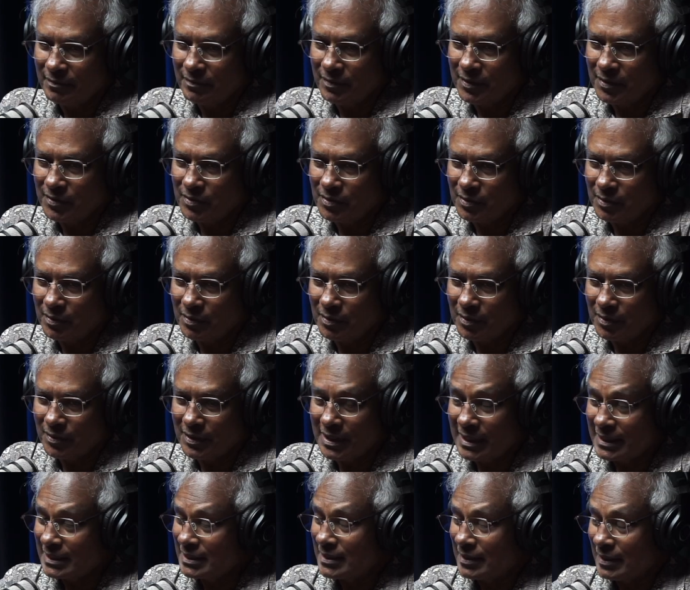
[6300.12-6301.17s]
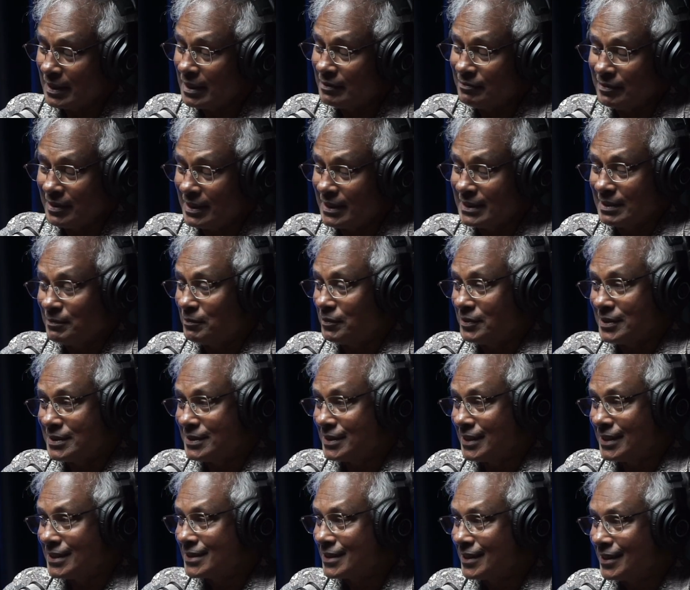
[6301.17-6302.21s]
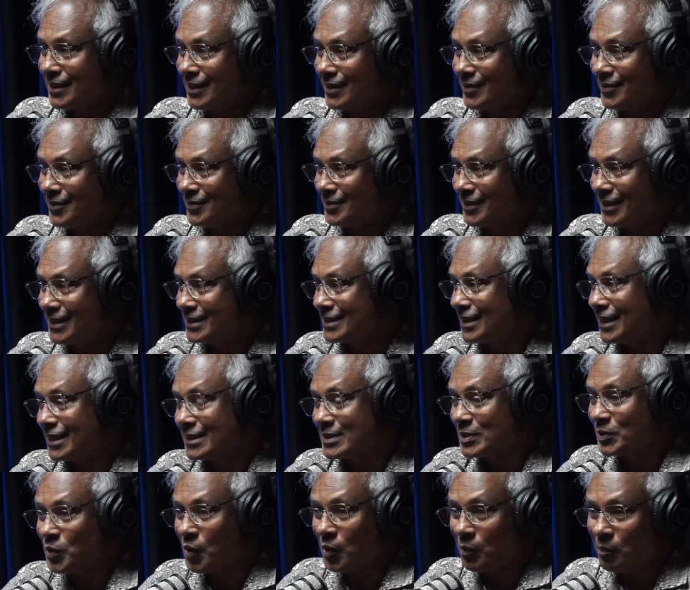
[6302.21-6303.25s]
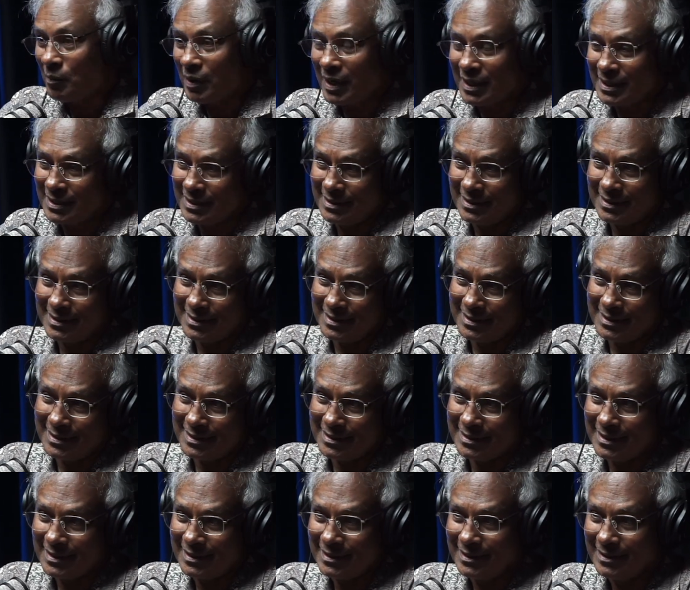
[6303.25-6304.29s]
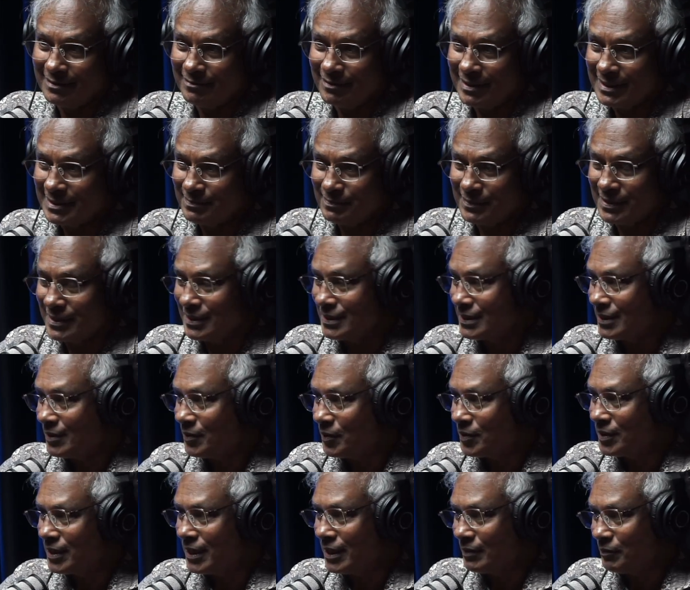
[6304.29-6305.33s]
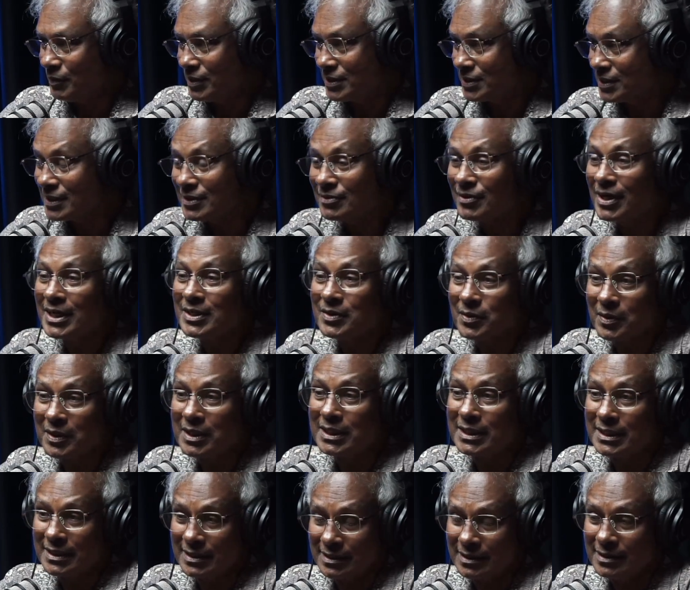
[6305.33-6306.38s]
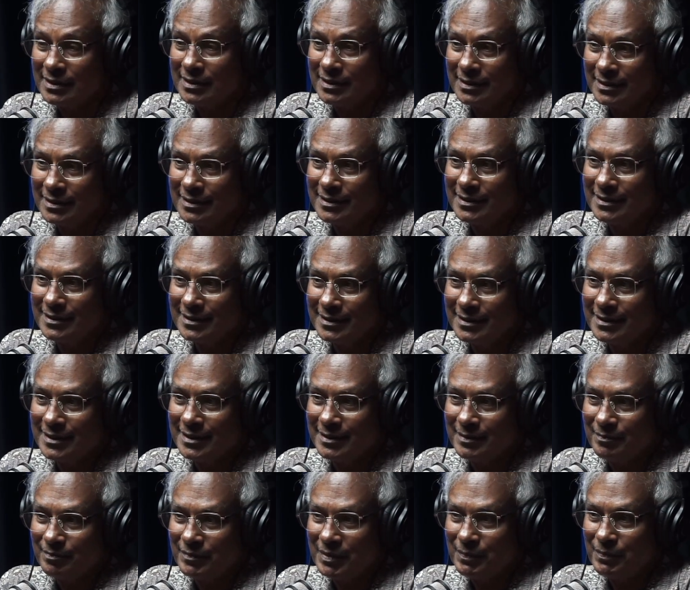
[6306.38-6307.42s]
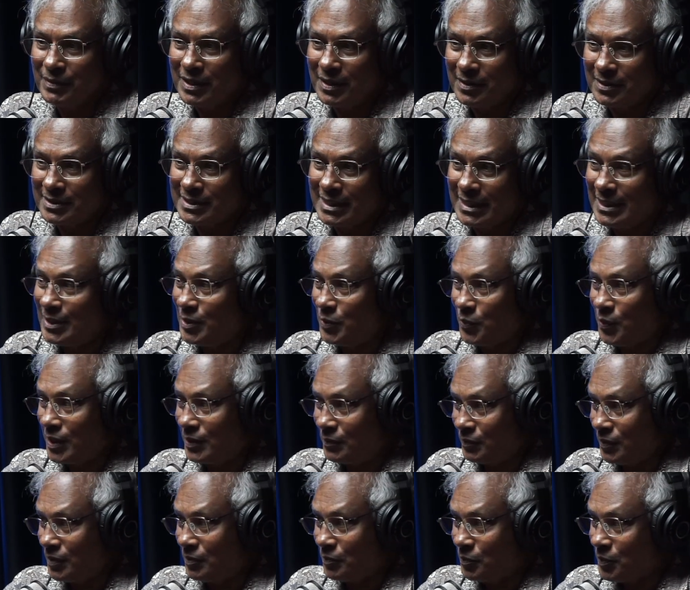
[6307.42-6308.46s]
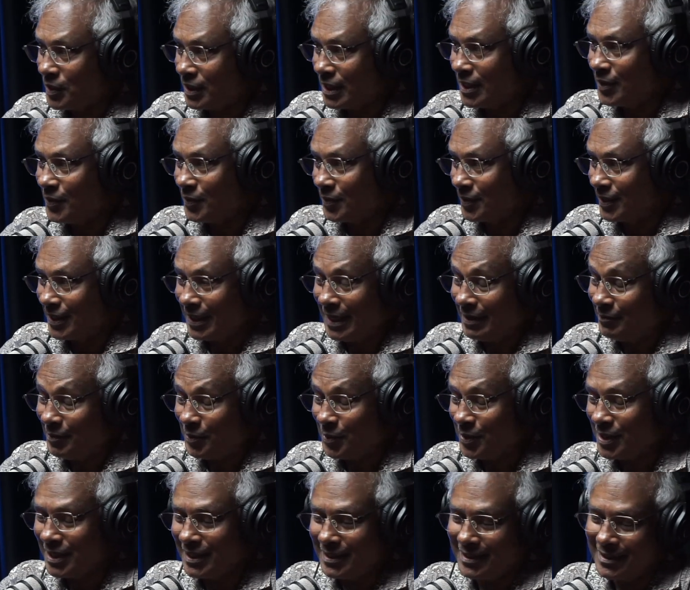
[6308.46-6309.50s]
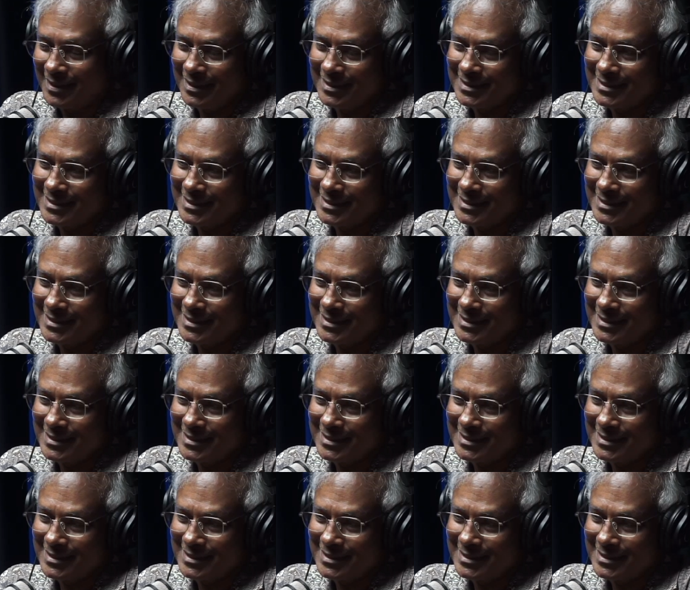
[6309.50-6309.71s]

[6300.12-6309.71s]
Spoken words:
we're also not that clever in some of these things, like things like stock market and investments and all that. We're still trying to learn. Maybe I'll send you what we're working on. You can have a look at it.